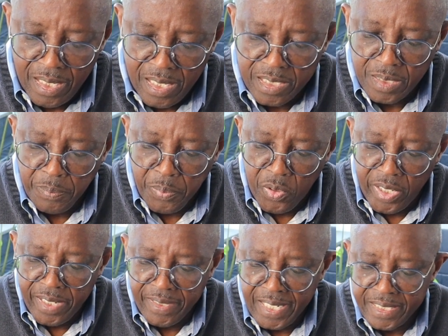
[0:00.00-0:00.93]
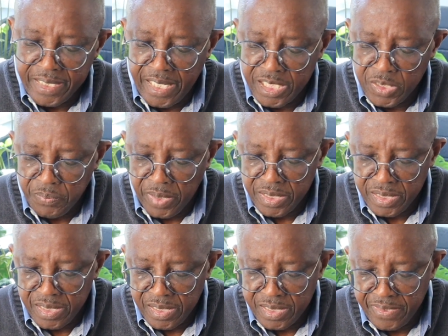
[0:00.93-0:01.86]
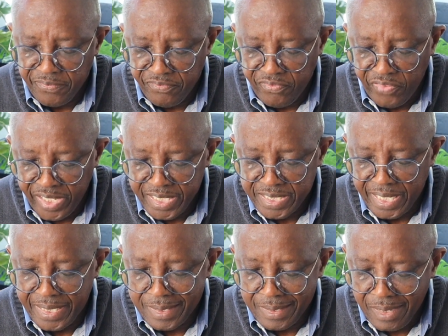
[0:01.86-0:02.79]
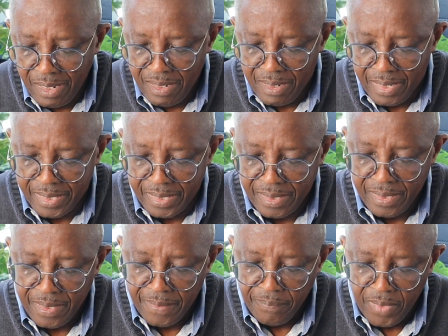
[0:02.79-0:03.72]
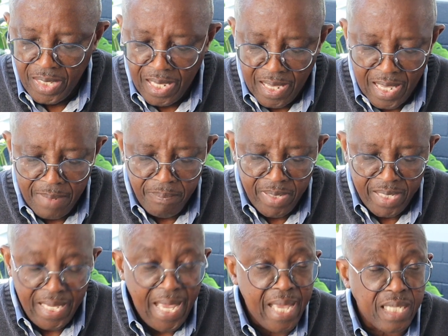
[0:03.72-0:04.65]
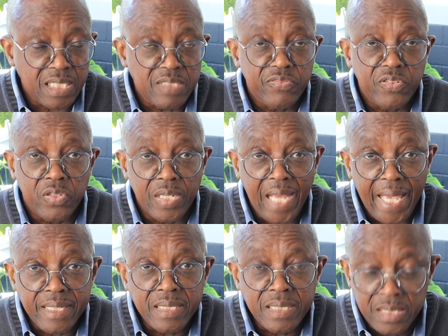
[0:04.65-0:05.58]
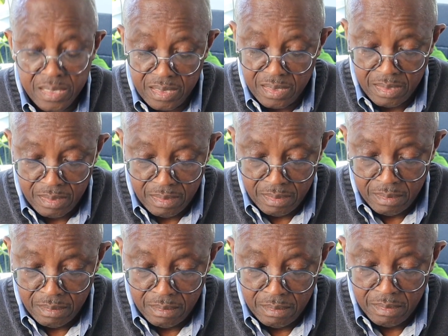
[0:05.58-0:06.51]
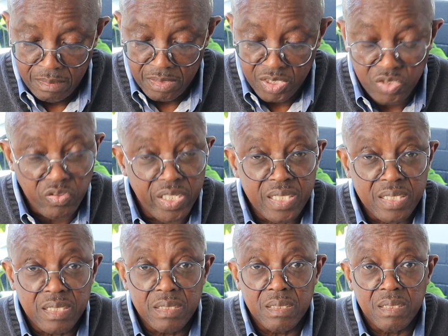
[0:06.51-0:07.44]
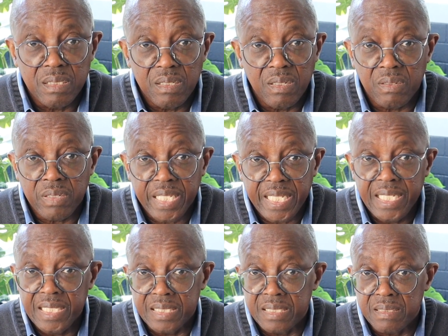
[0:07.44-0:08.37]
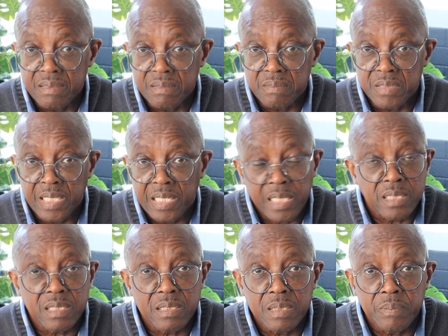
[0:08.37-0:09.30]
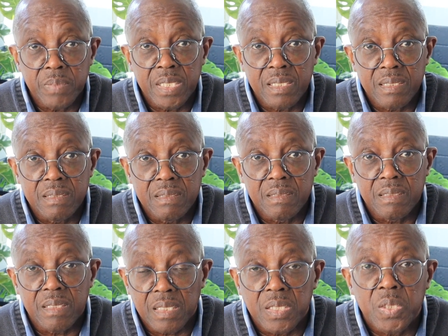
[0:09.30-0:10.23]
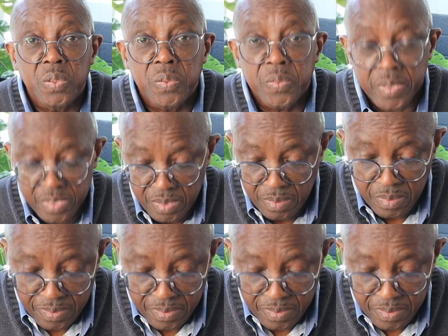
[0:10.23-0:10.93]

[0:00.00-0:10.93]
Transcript: it's a prayer that expresses faith in God and may ask for guidance, strength, or healing. The list could be continuous.